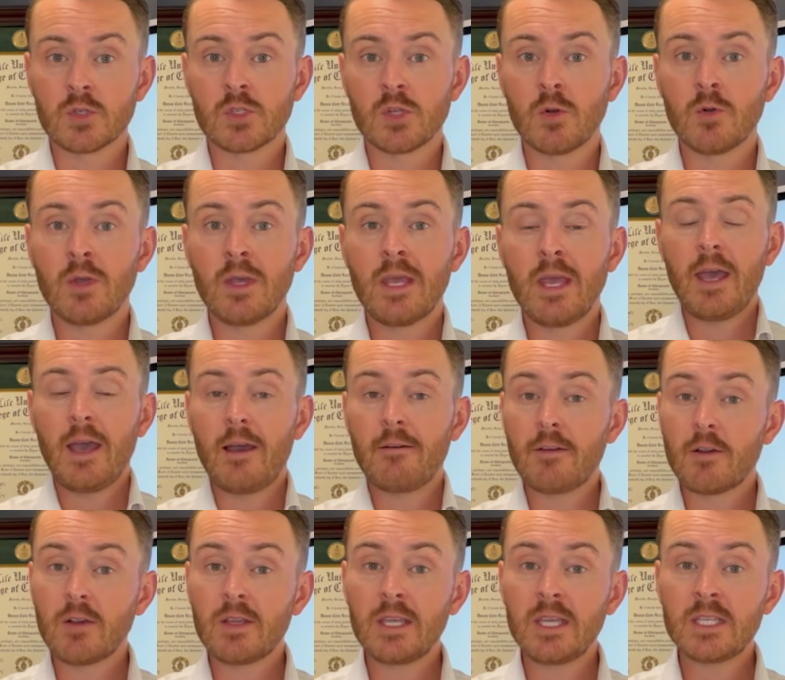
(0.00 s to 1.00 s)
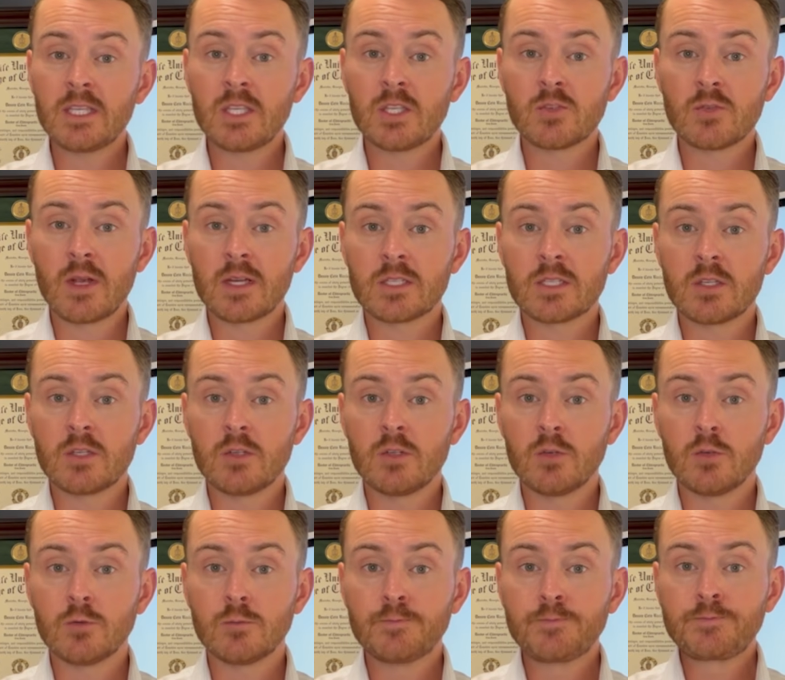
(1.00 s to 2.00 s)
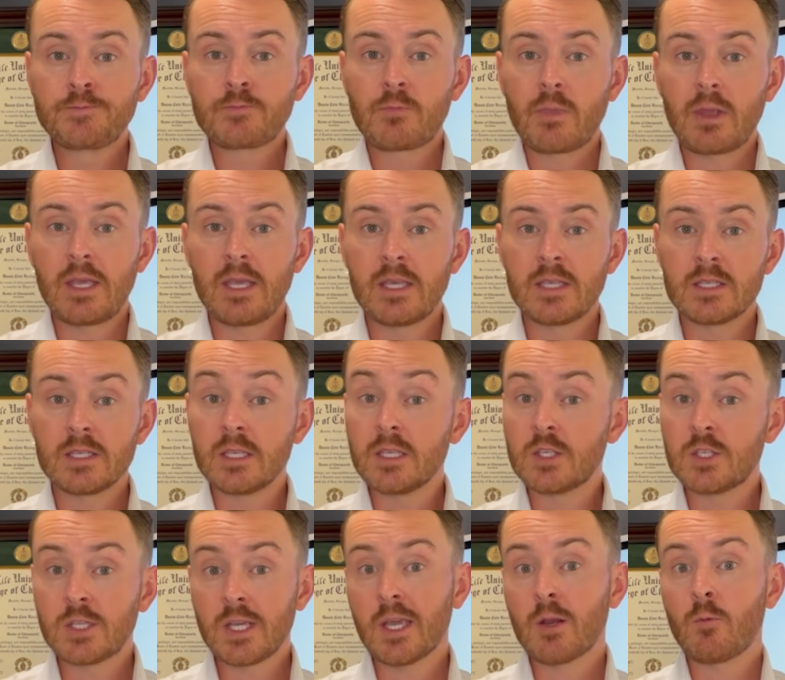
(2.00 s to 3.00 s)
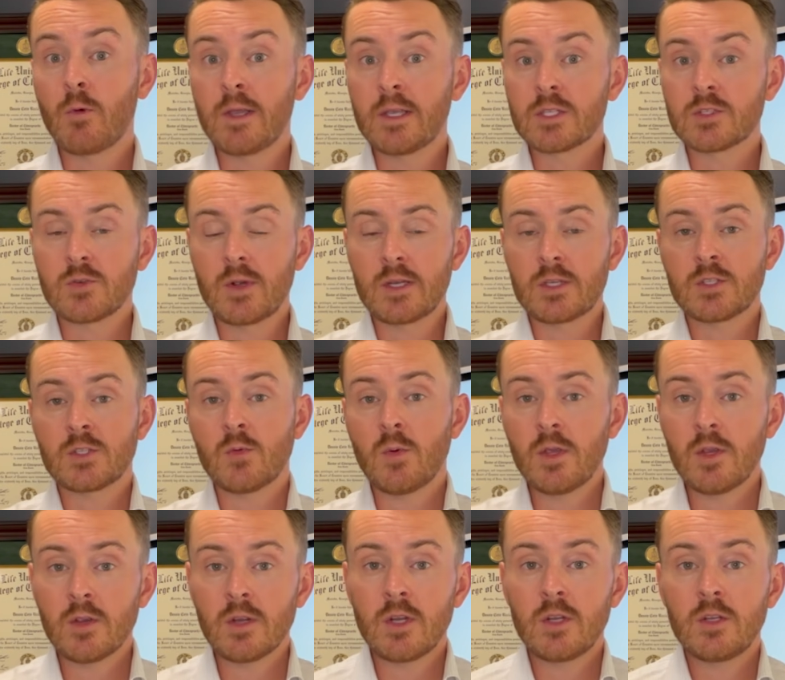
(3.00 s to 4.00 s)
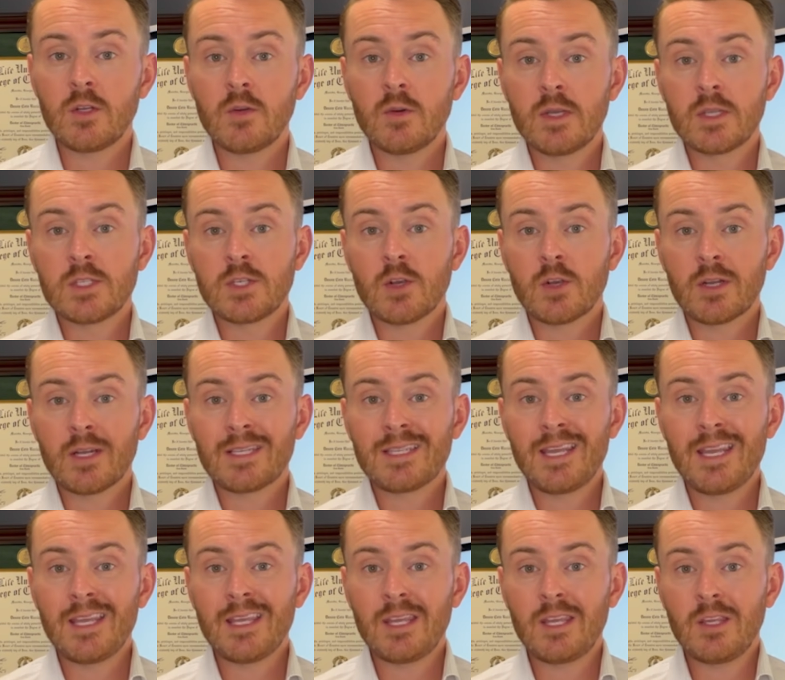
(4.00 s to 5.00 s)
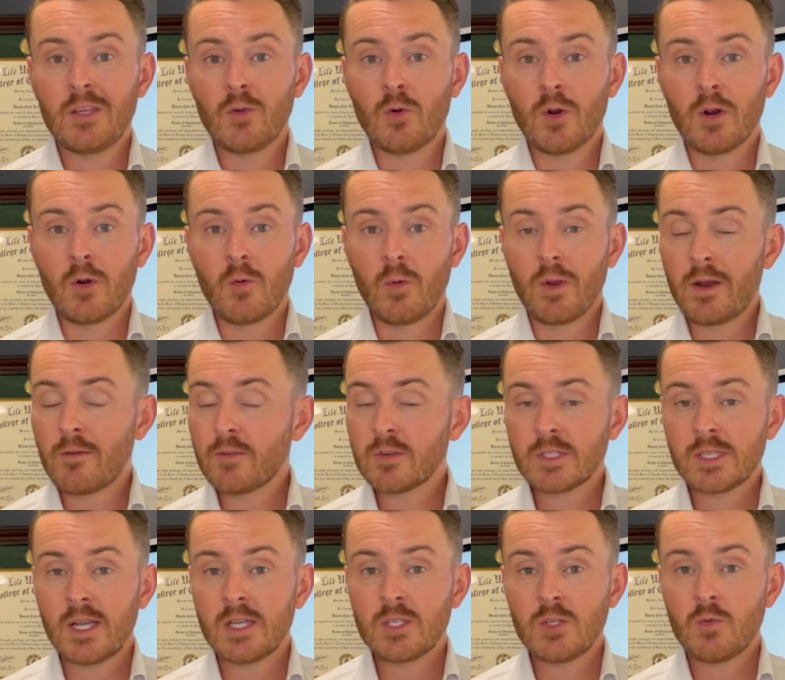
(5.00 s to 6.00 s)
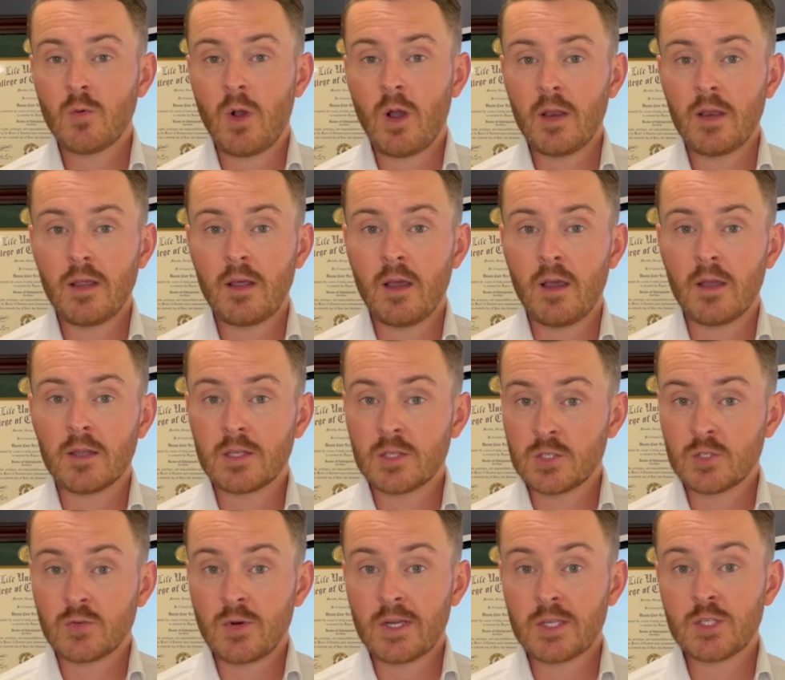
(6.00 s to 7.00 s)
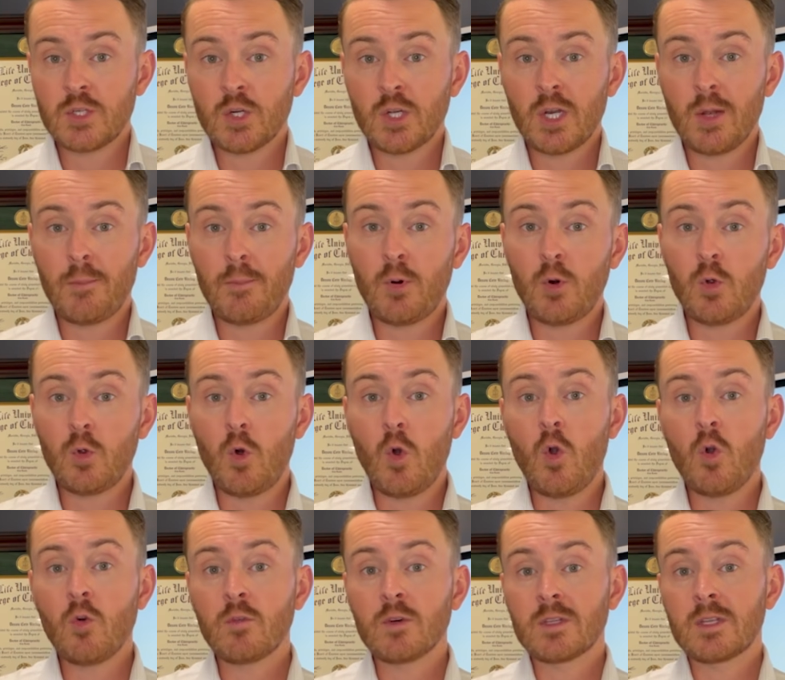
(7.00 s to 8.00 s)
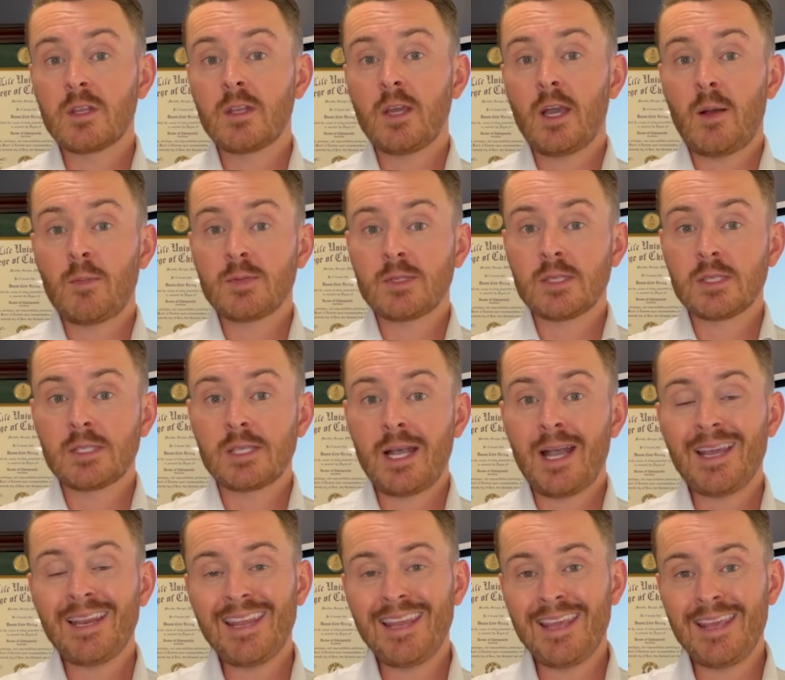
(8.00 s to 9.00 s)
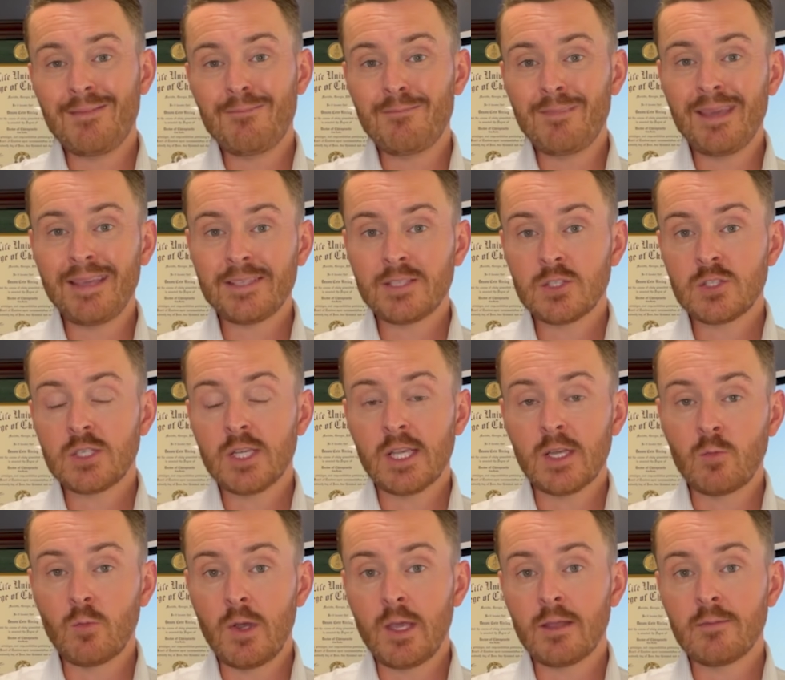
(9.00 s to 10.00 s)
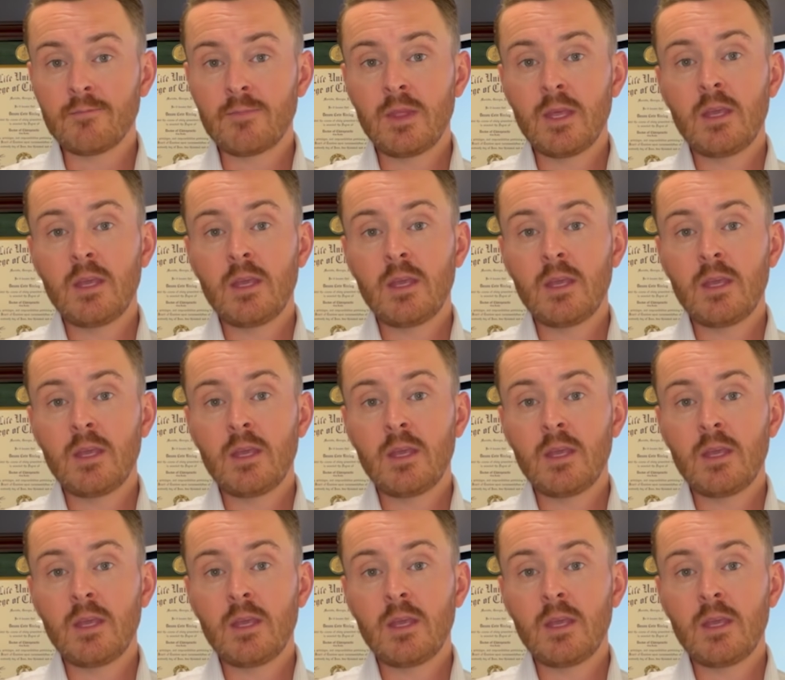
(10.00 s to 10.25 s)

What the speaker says: So a very easy stretch to do is the chicken wing stretch. So what you're going to do is you're going to take your whatever side you want to stretch, you're going to pull over to the opposite side. It makes a chicken wing.